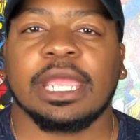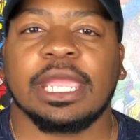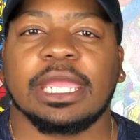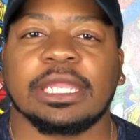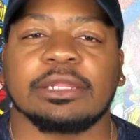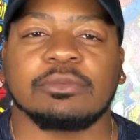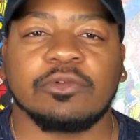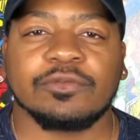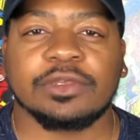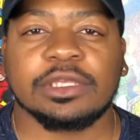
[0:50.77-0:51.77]
And the
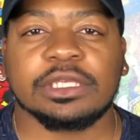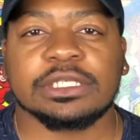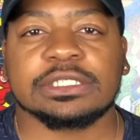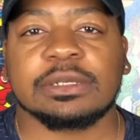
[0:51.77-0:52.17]
movie is